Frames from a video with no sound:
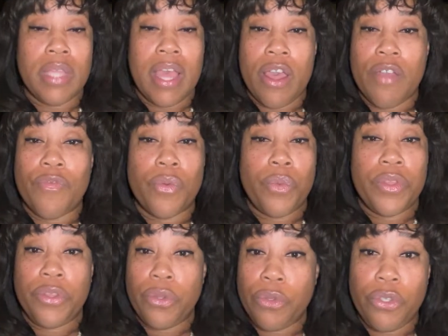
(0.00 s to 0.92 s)
However, with
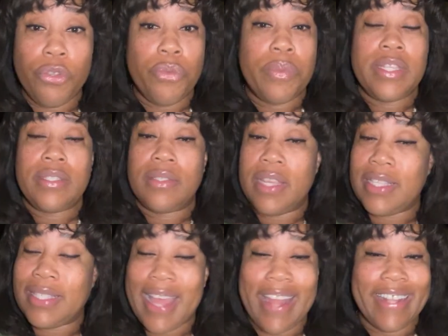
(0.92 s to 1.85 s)
YouTube,
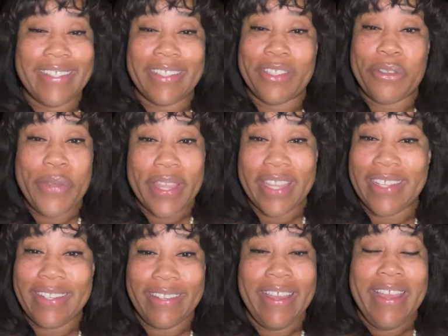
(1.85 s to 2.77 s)
it's not as quick
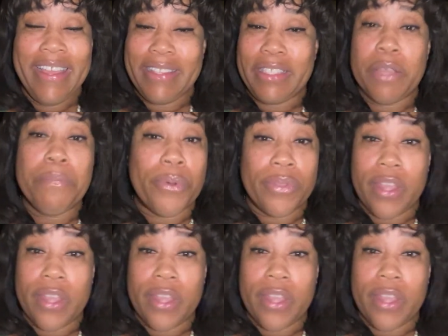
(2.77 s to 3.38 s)
and simple.